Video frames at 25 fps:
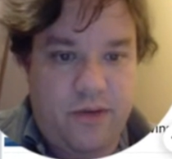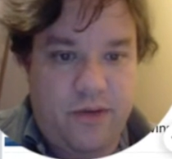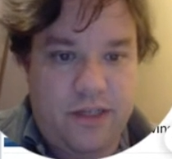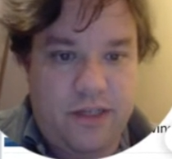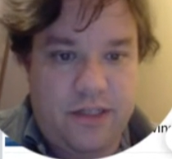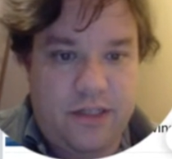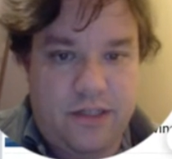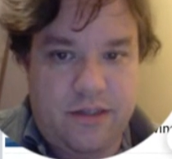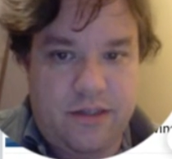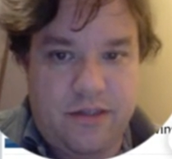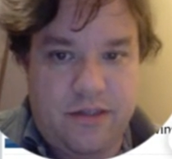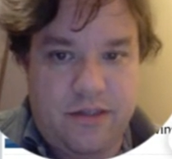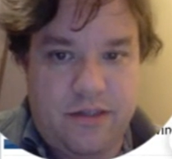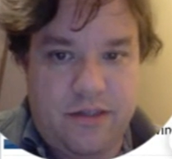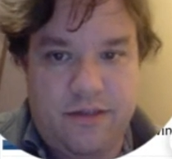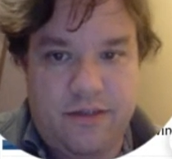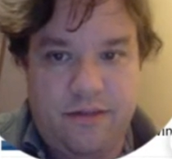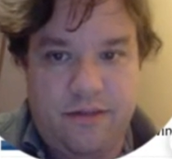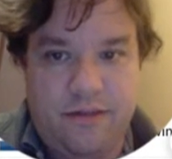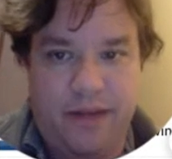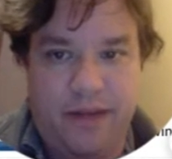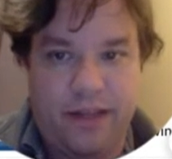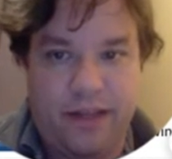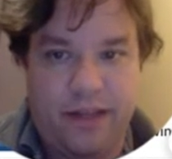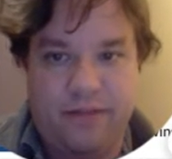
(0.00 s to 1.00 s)
What's
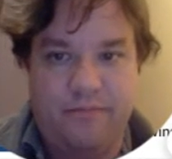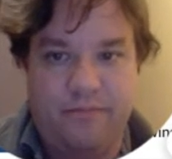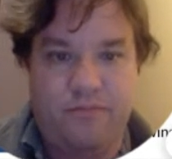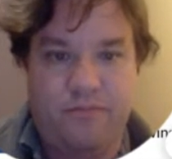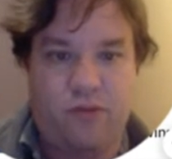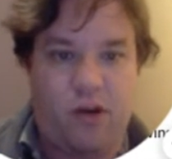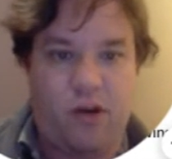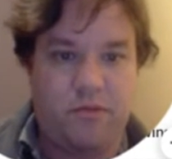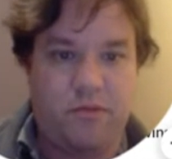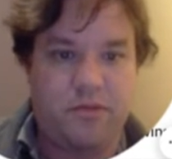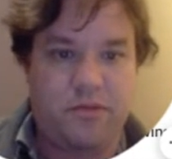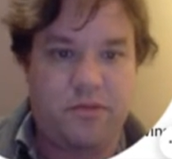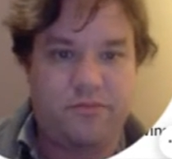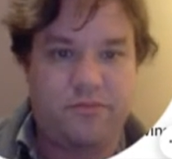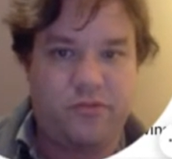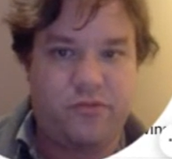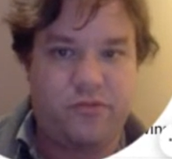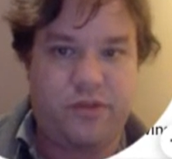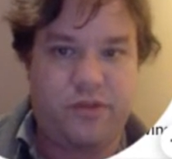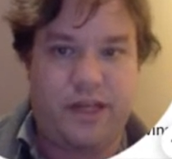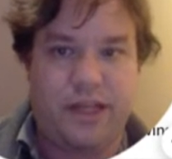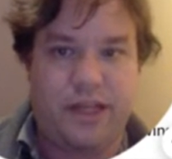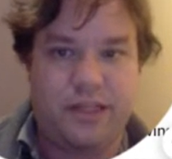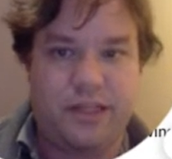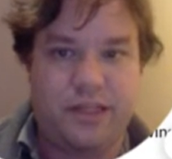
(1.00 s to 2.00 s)
the main problem
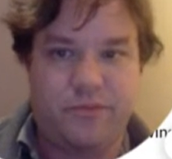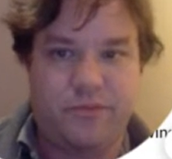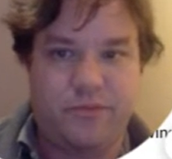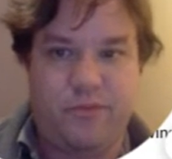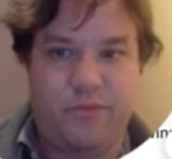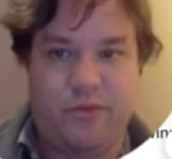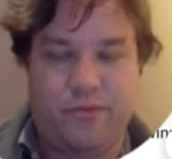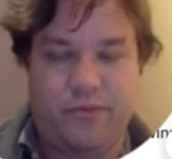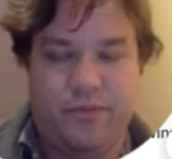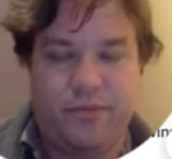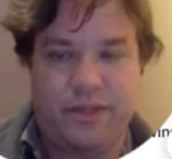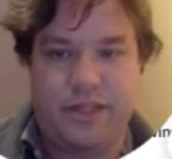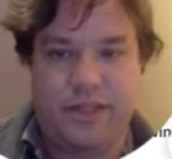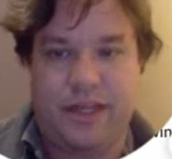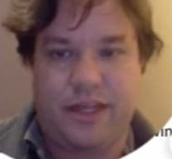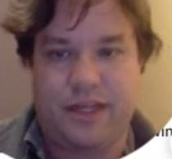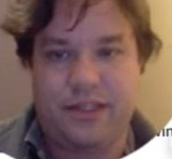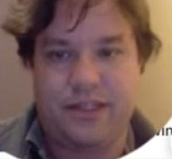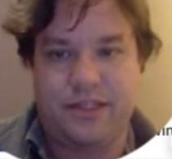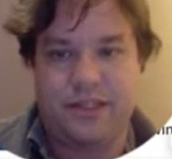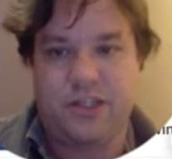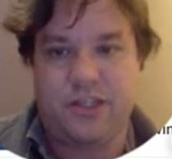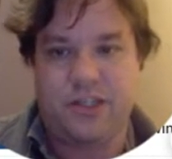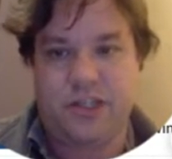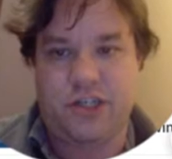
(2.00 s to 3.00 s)
at this moment,
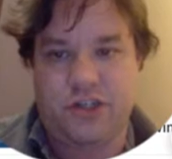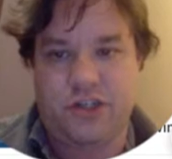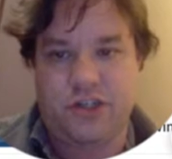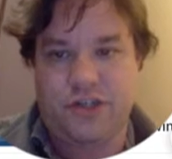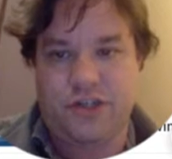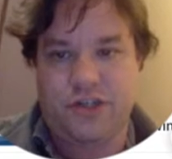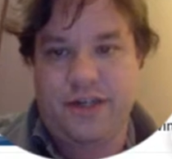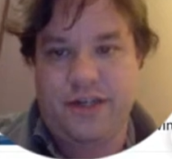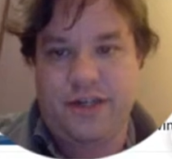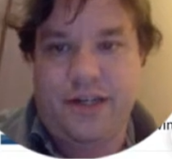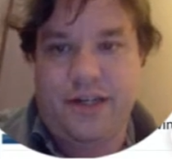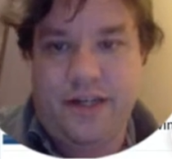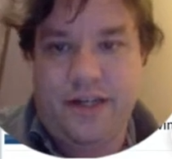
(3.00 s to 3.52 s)
at this juncture?